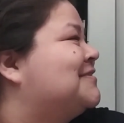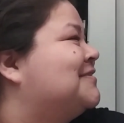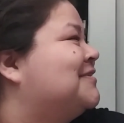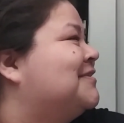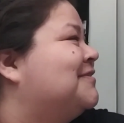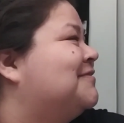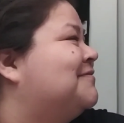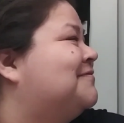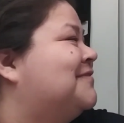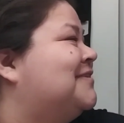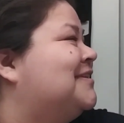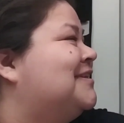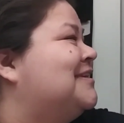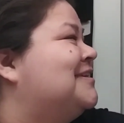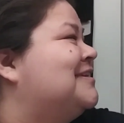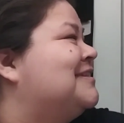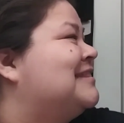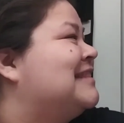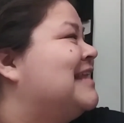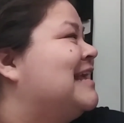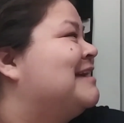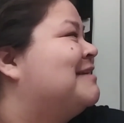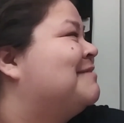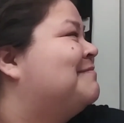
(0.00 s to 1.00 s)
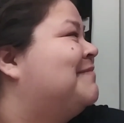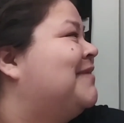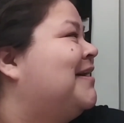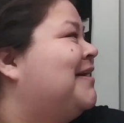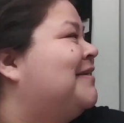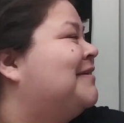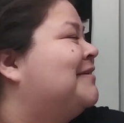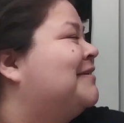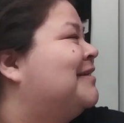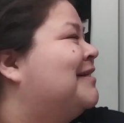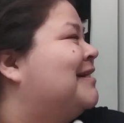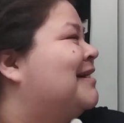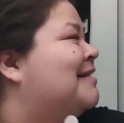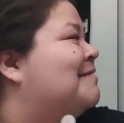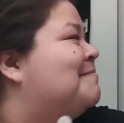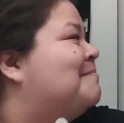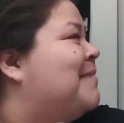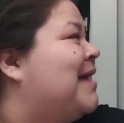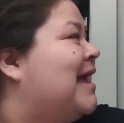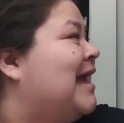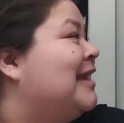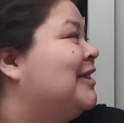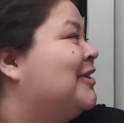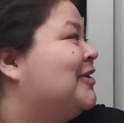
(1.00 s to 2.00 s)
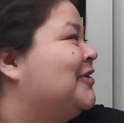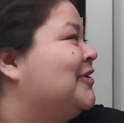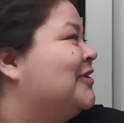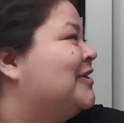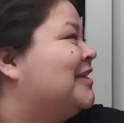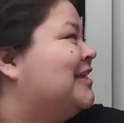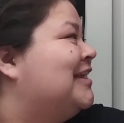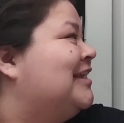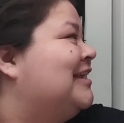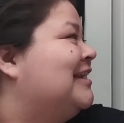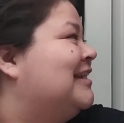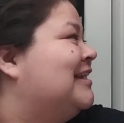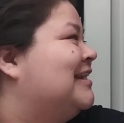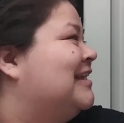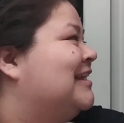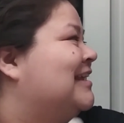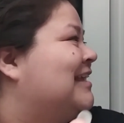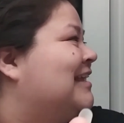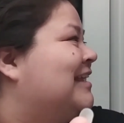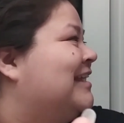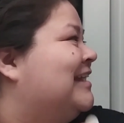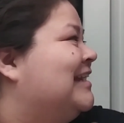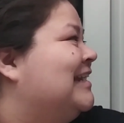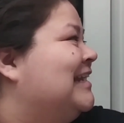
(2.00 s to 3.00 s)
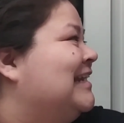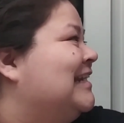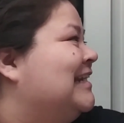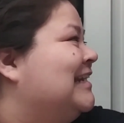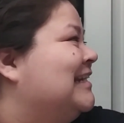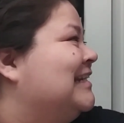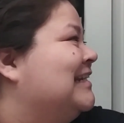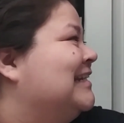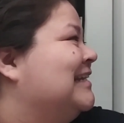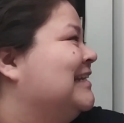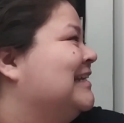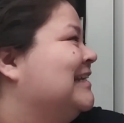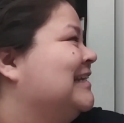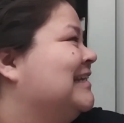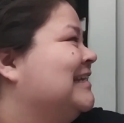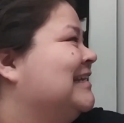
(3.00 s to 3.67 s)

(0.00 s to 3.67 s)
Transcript: or what do you think about a man cooking and cleaning?